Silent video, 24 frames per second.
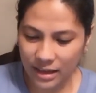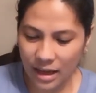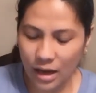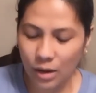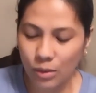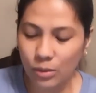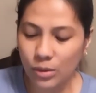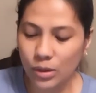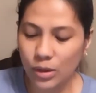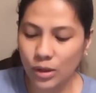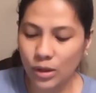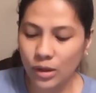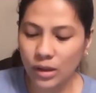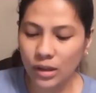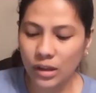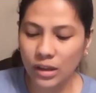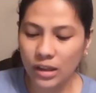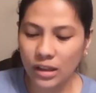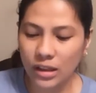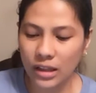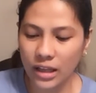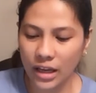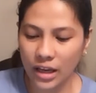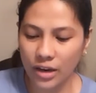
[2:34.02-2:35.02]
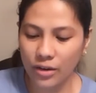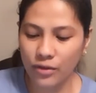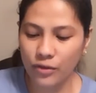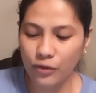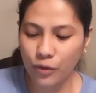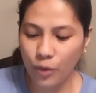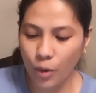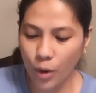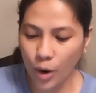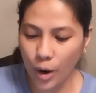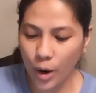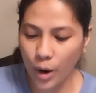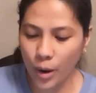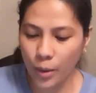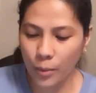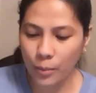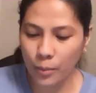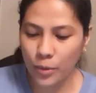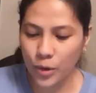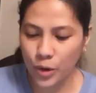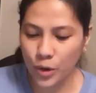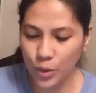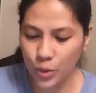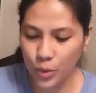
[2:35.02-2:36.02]
I will
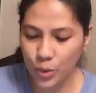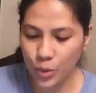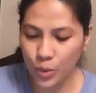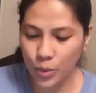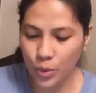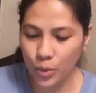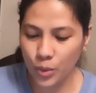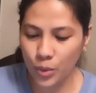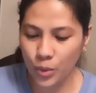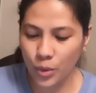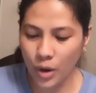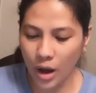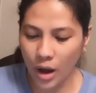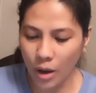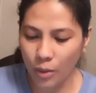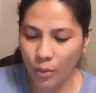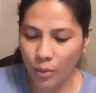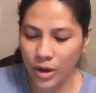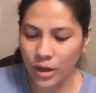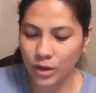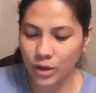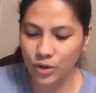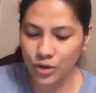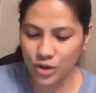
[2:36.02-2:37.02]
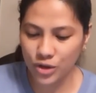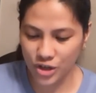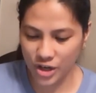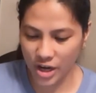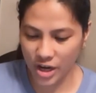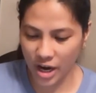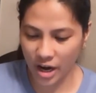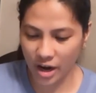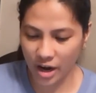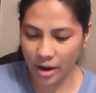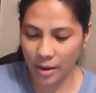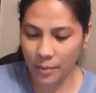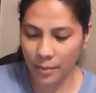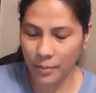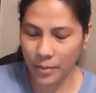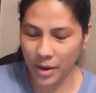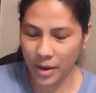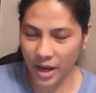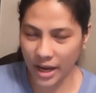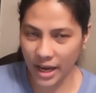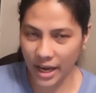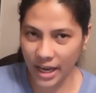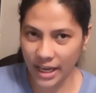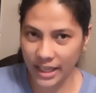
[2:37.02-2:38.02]
inform you, I want to share
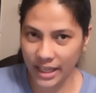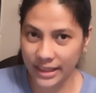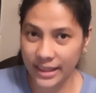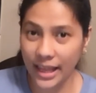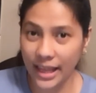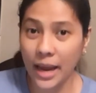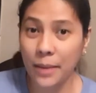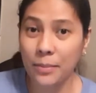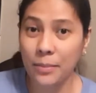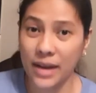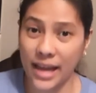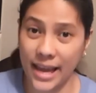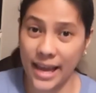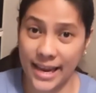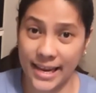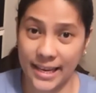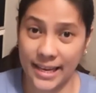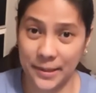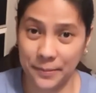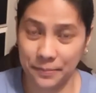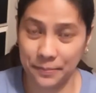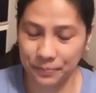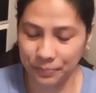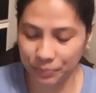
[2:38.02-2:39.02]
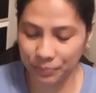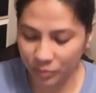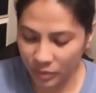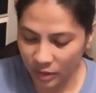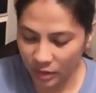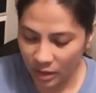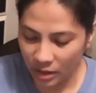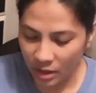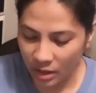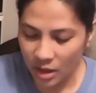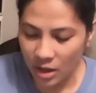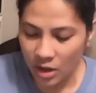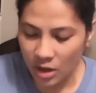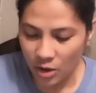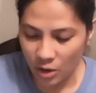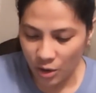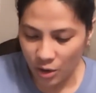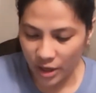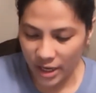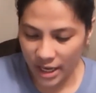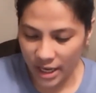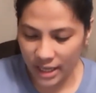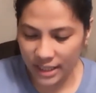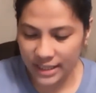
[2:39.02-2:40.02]
my timeline.
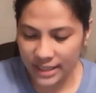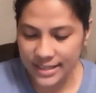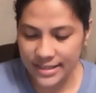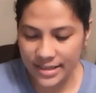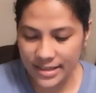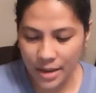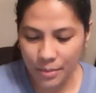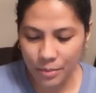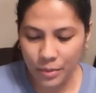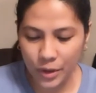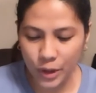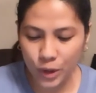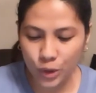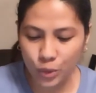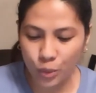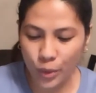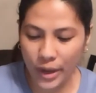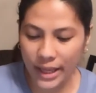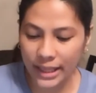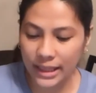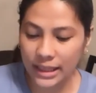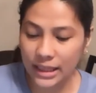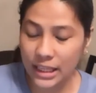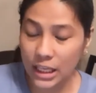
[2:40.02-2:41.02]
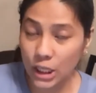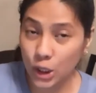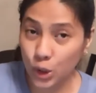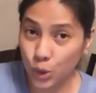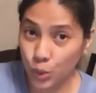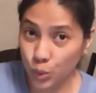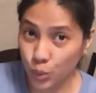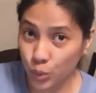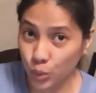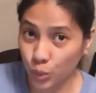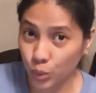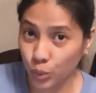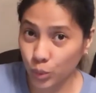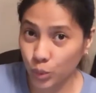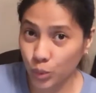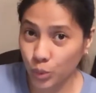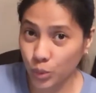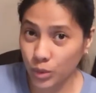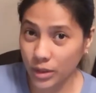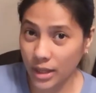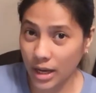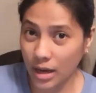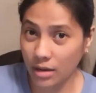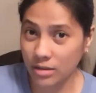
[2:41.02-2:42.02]
Okay, December 22,
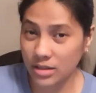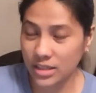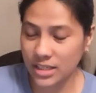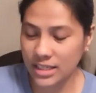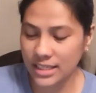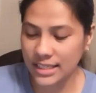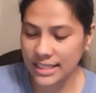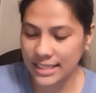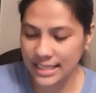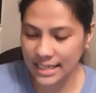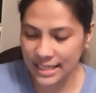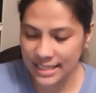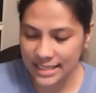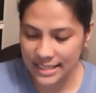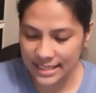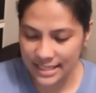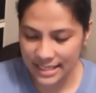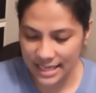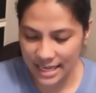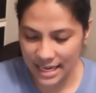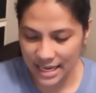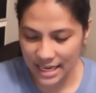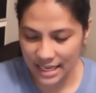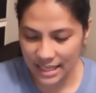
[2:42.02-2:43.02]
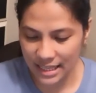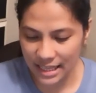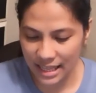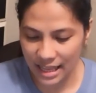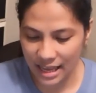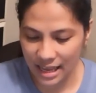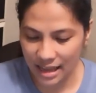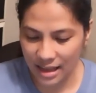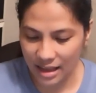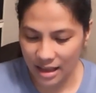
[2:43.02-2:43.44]
2016,